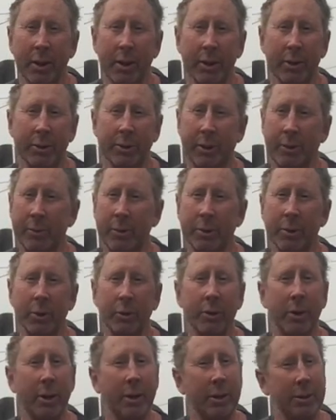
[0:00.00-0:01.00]
Summers
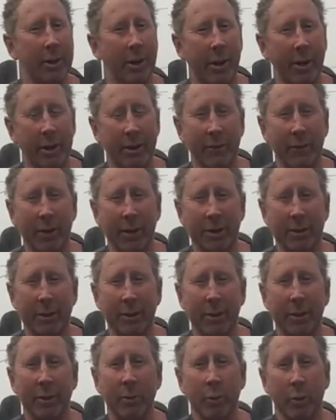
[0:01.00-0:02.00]
don't get as hot as
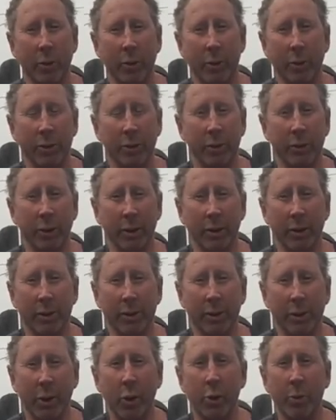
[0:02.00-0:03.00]
Visalia and winters don't get as
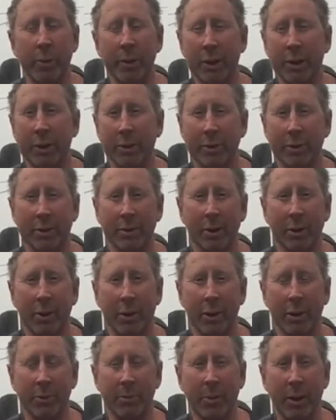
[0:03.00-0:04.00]
cold because it's a
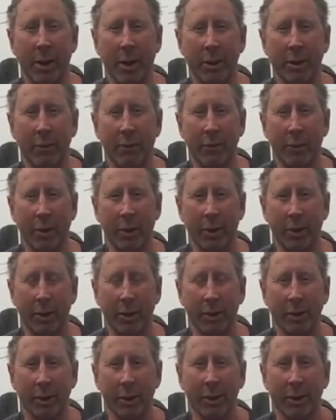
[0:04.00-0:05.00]
large body of water.
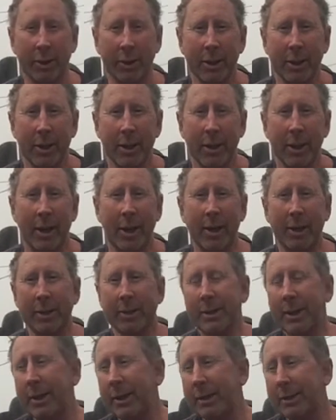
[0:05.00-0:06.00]
And it
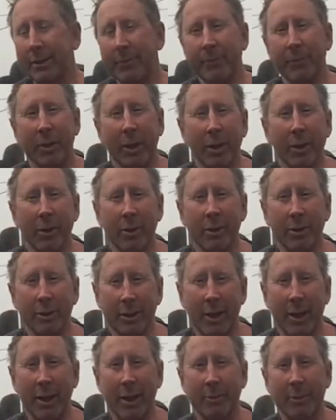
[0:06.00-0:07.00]
takes a long
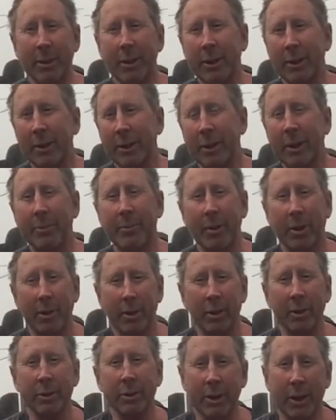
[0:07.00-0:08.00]
time to heat it up and a
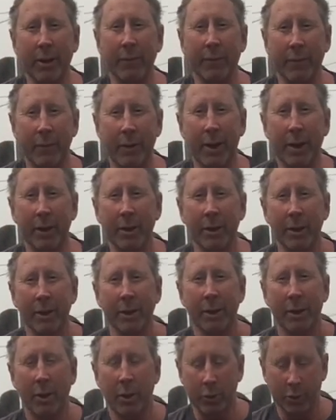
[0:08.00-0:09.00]
long time for that
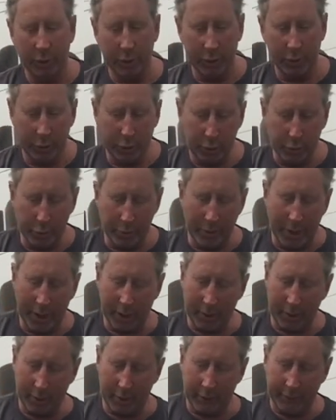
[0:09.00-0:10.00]
ocean to cool
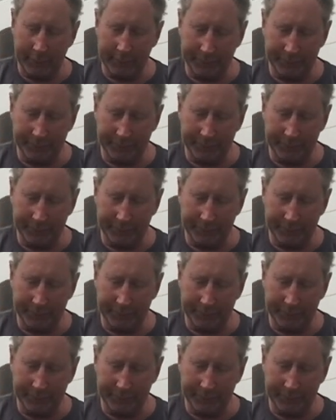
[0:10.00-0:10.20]
back off.